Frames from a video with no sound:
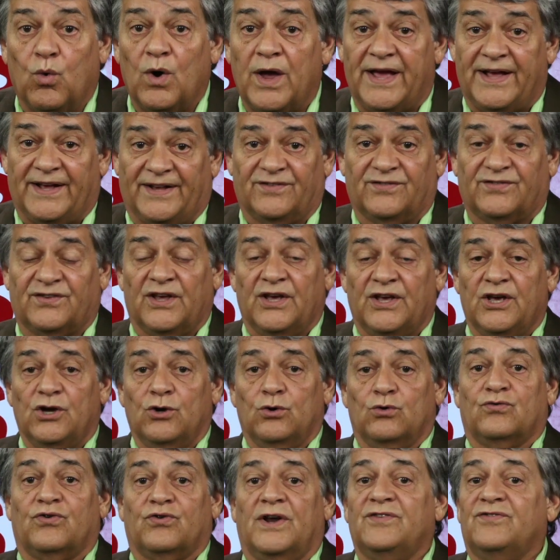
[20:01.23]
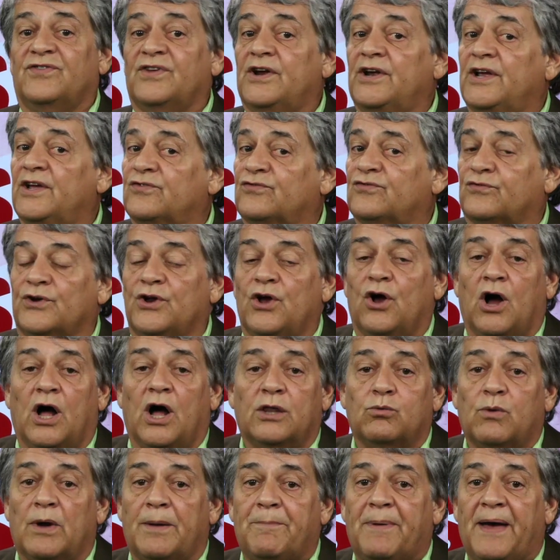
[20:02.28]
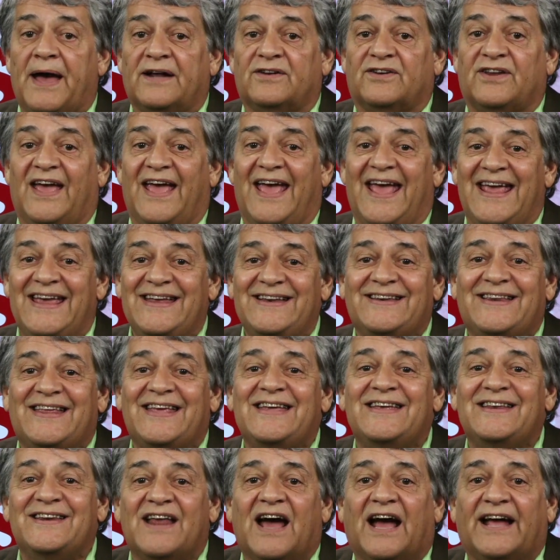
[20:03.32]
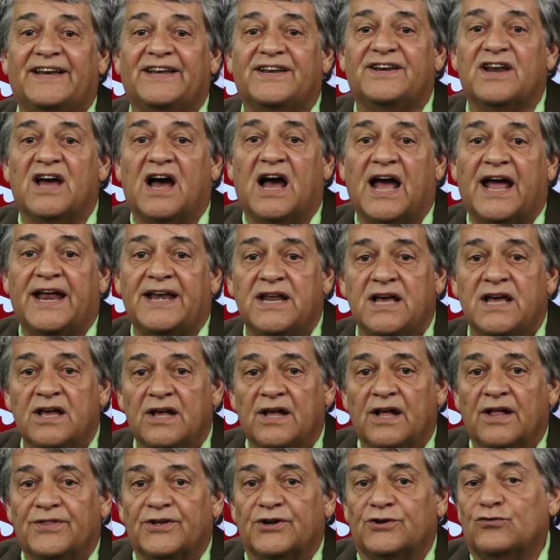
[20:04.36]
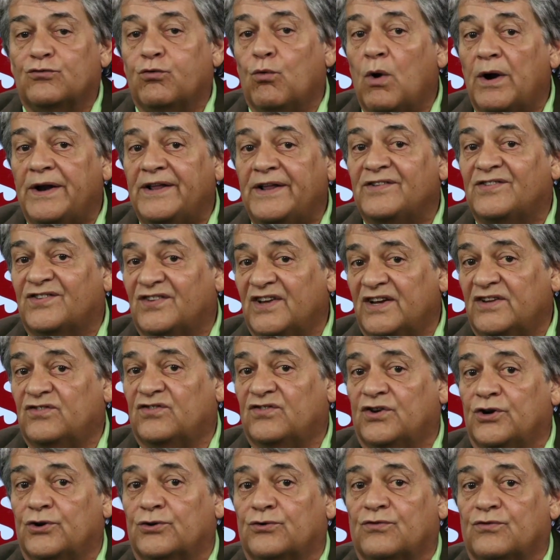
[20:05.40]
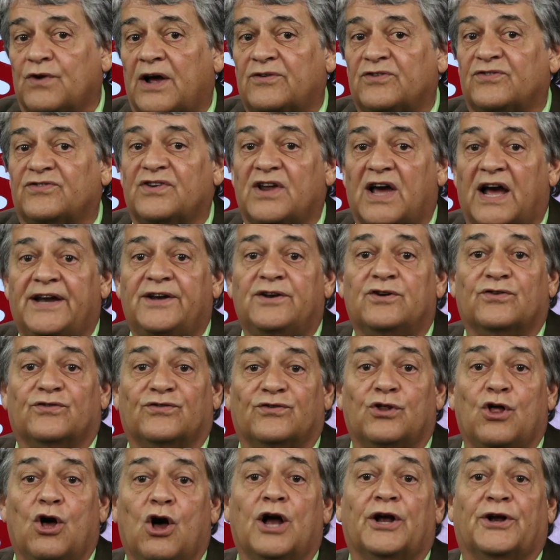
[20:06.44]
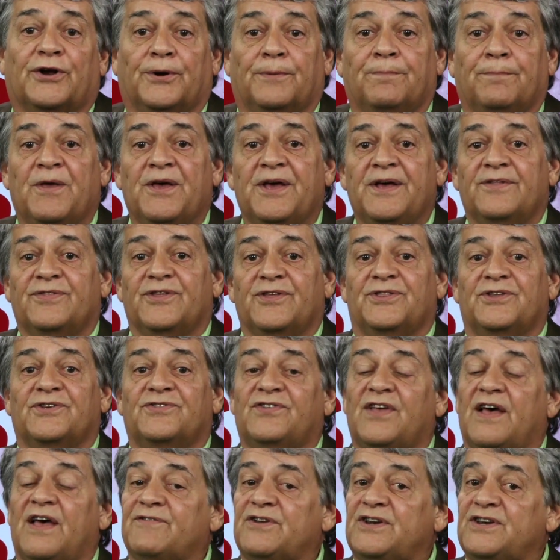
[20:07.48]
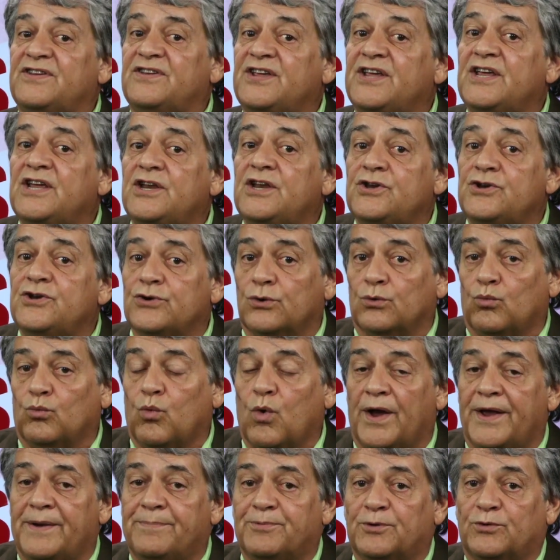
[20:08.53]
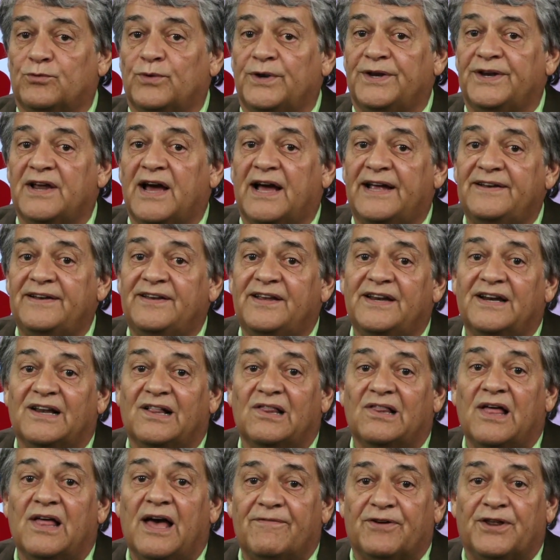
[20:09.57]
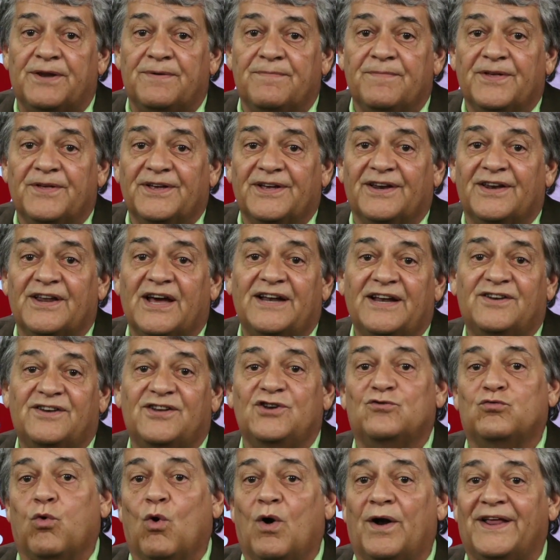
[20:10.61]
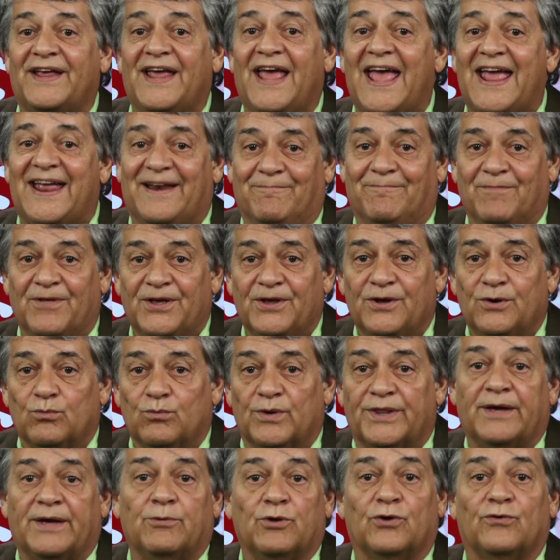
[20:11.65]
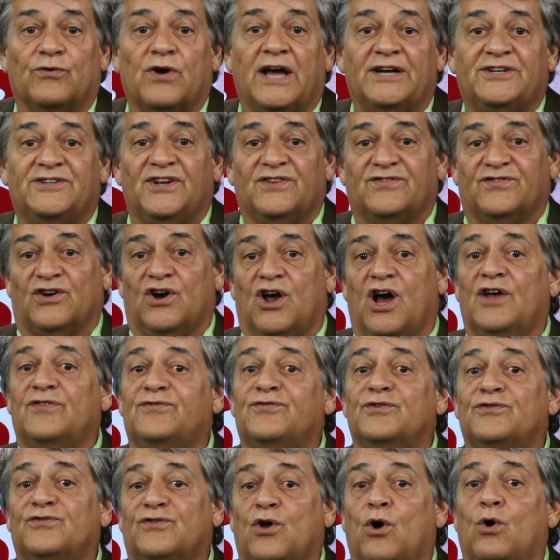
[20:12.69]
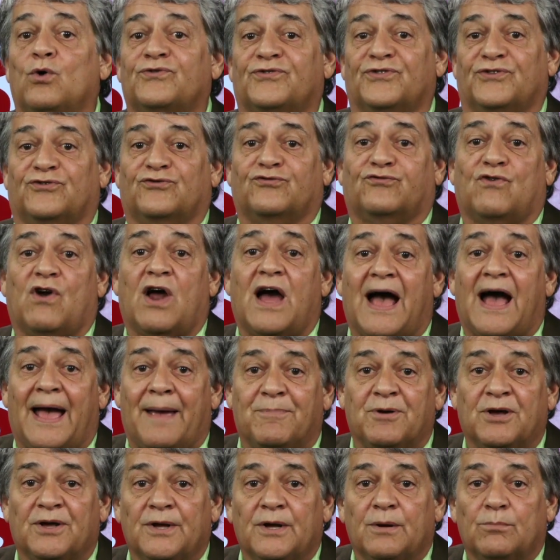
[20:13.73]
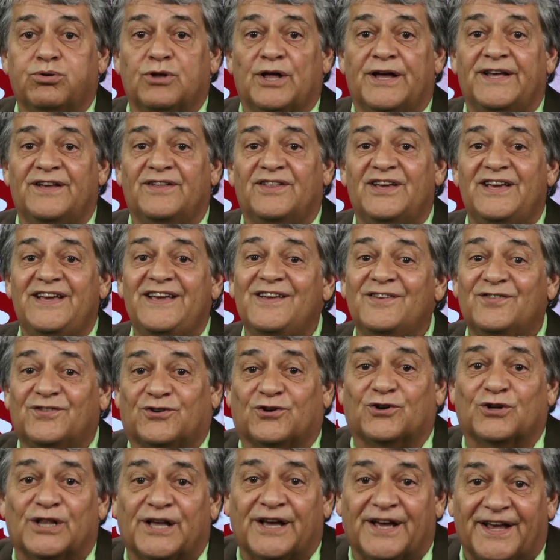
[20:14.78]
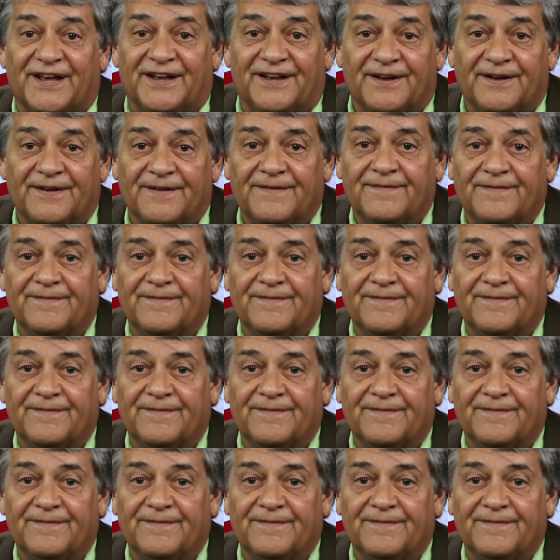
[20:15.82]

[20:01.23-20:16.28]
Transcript: Wings, who trace their history all the way back to 1899, their 26-year drought is 9 years longer than the 17-year wait between 1911 and 1928, when they were the Rochester Hustlers, Colts, and Tribe playing in the Eastern League.